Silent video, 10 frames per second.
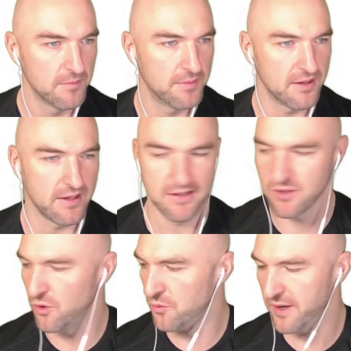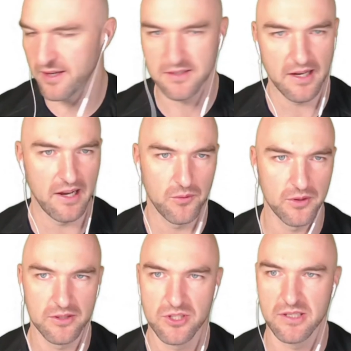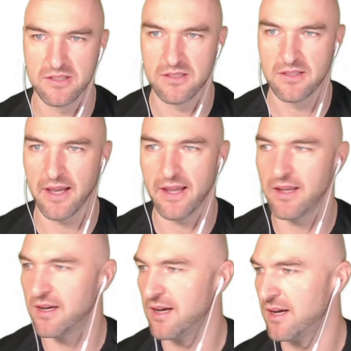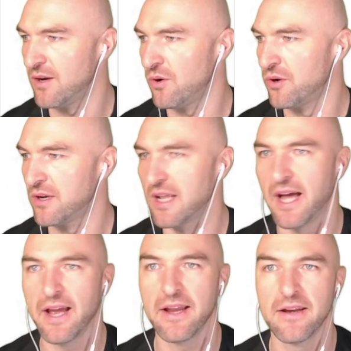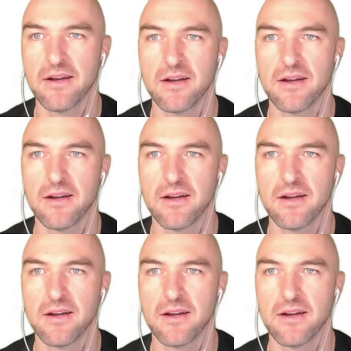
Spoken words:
But as always, I will just stay online